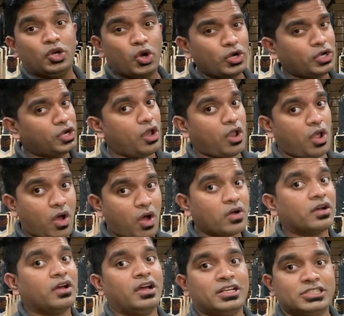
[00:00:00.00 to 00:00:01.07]
long
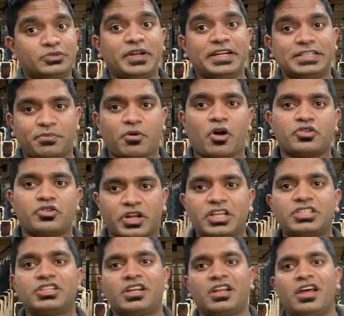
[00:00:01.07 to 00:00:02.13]
sweet spot
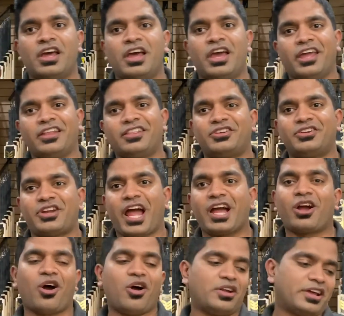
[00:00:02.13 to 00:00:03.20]
region in the
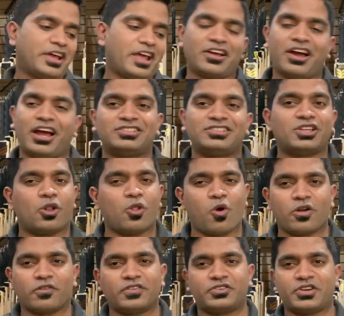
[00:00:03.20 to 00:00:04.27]
Dracon. Again, guys, the Lord
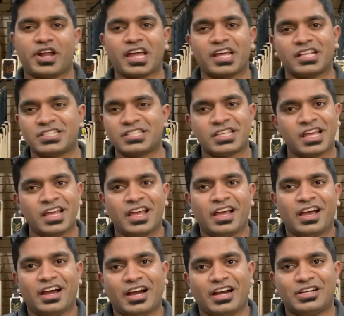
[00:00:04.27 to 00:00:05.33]
of the Dragons
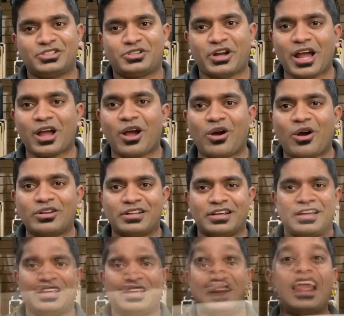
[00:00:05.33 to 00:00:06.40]
Dracon.
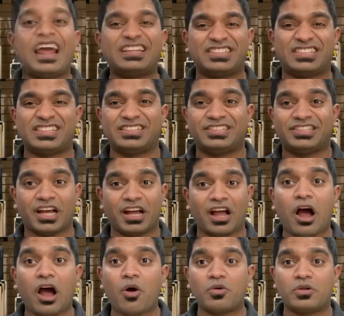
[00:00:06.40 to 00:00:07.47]
Let's check
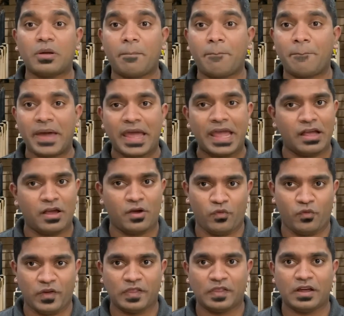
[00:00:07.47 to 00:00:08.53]
out the ping
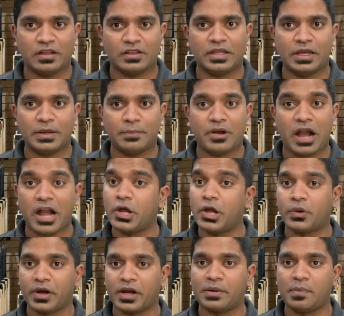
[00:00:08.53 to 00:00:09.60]
with the brand new
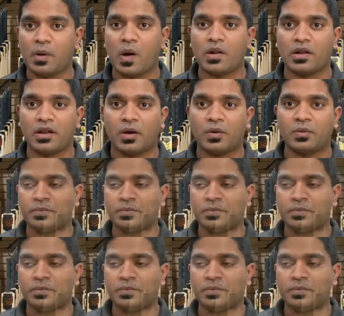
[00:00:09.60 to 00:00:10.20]
cricket ball now.